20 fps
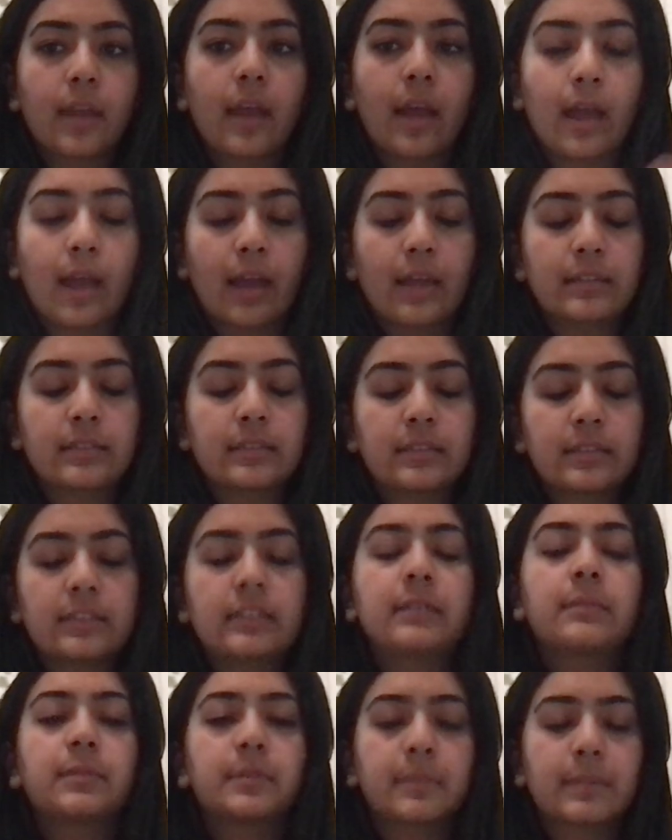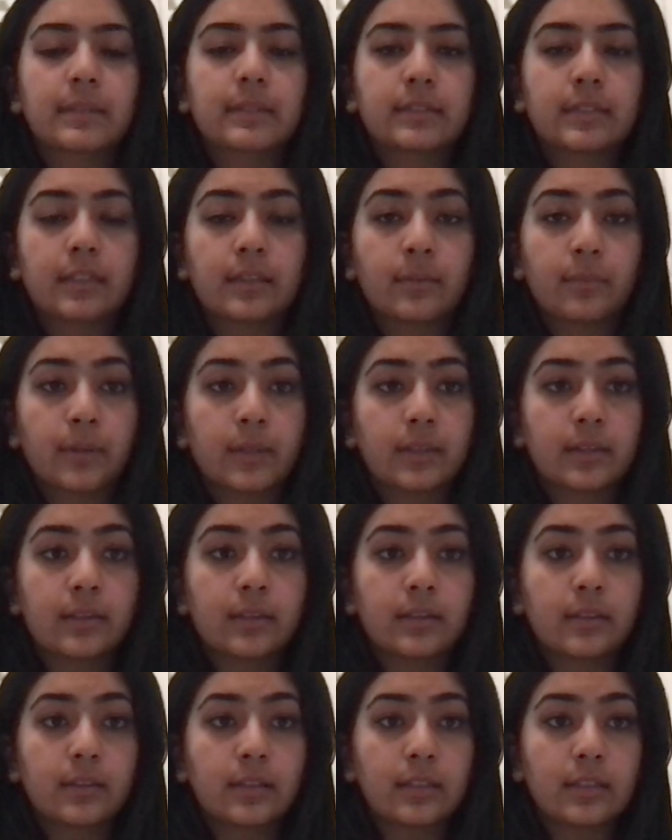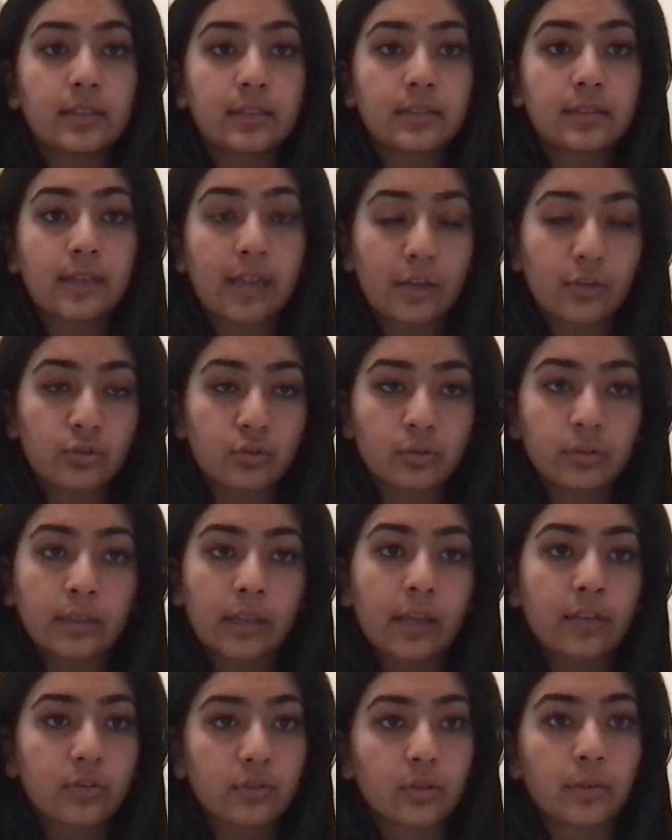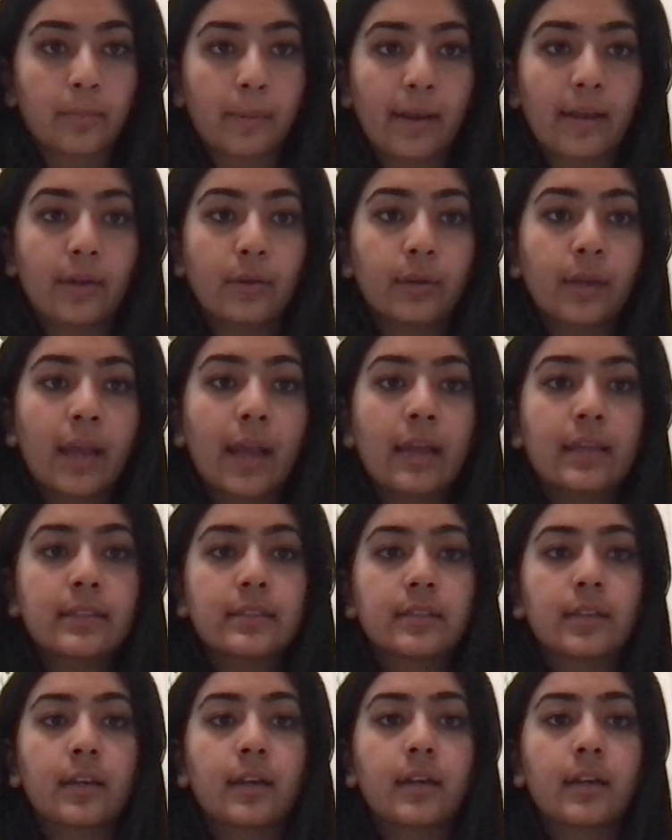as the steam's mixing with this natural gas or biogas,